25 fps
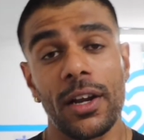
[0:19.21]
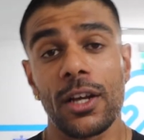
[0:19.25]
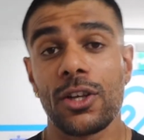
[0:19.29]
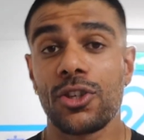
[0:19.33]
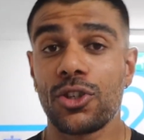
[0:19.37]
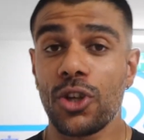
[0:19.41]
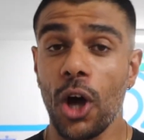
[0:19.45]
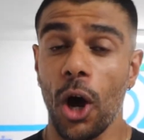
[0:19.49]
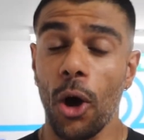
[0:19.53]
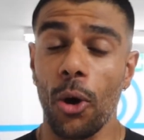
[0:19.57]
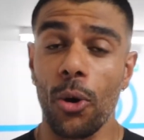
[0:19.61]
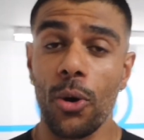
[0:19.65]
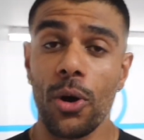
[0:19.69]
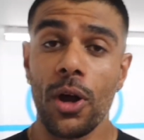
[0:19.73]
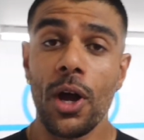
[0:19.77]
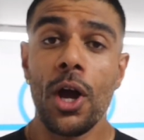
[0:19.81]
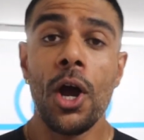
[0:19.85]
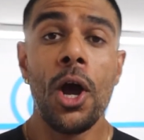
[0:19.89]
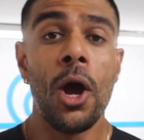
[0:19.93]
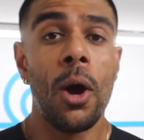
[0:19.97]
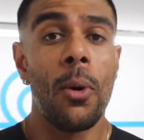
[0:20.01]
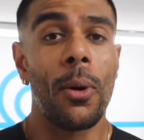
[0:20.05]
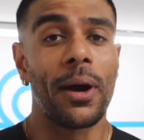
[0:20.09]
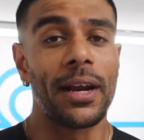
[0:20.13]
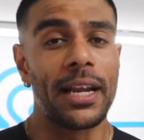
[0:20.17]
So
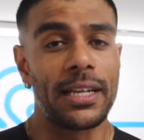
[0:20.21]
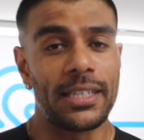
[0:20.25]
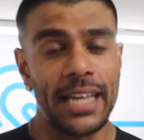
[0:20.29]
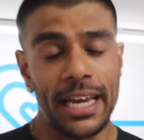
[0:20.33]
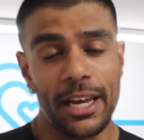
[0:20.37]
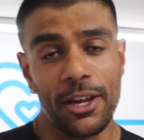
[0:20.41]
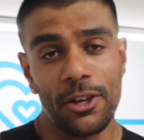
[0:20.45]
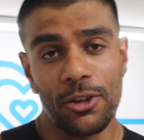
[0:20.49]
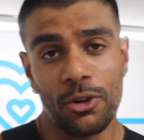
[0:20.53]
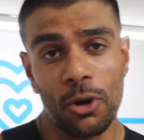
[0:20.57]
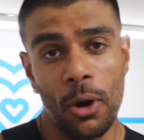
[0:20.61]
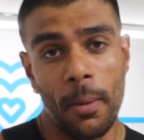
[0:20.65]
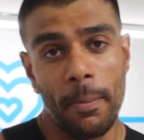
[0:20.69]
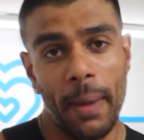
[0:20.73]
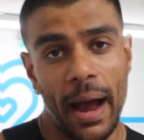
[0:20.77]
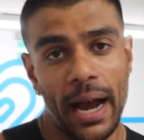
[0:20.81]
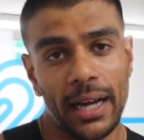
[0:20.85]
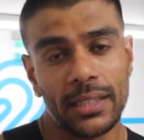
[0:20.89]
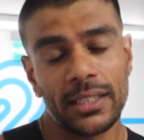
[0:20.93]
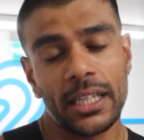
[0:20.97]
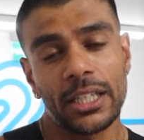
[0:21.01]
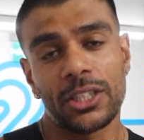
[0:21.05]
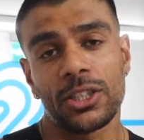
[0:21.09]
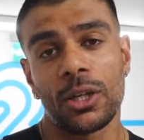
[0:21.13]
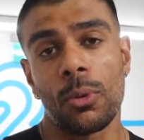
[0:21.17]
we're going to take you through a back
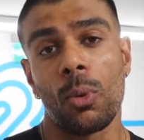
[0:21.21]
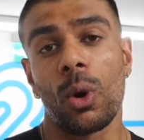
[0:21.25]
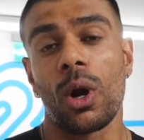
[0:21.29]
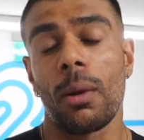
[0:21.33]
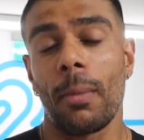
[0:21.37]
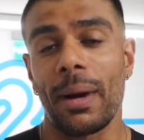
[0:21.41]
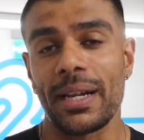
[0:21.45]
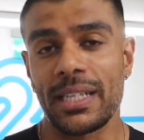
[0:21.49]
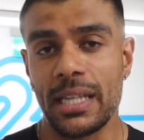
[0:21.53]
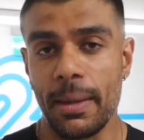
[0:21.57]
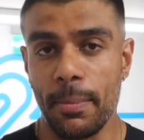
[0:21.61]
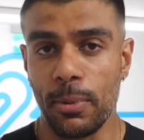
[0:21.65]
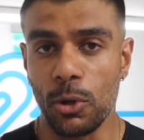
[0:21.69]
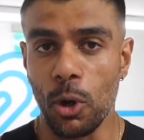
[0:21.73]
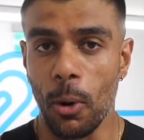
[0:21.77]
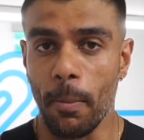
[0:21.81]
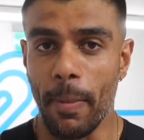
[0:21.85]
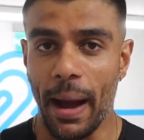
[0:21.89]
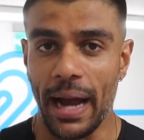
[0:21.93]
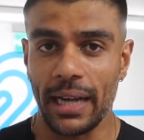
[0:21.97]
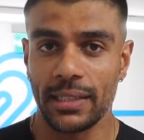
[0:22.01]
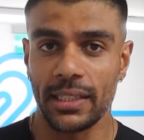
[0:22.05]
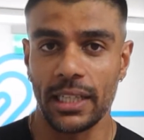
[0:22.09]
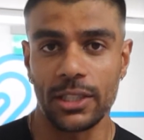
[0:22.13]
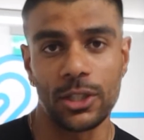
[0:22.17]
session, one of my typical
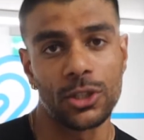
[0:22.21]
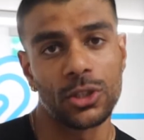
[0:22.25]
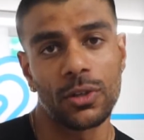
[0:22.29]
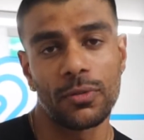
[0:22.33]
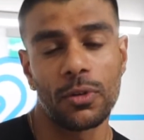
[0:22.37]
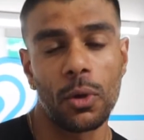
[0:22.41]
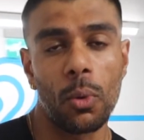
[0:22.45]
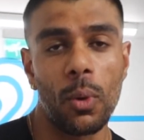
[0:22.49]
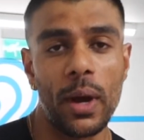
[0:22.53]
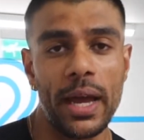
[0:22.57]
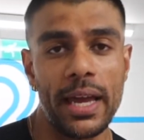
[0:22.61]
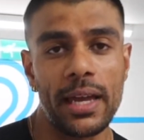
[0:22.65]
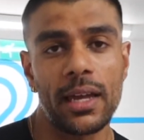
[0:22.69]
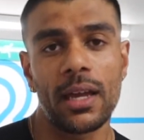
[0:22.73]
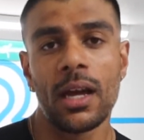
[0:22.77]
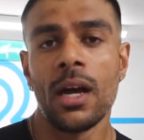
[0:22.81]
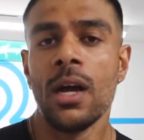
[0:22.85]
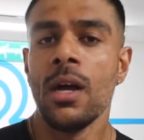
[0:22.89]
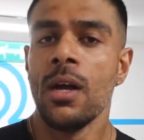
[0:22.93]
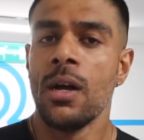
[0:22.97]
back sessions of the week.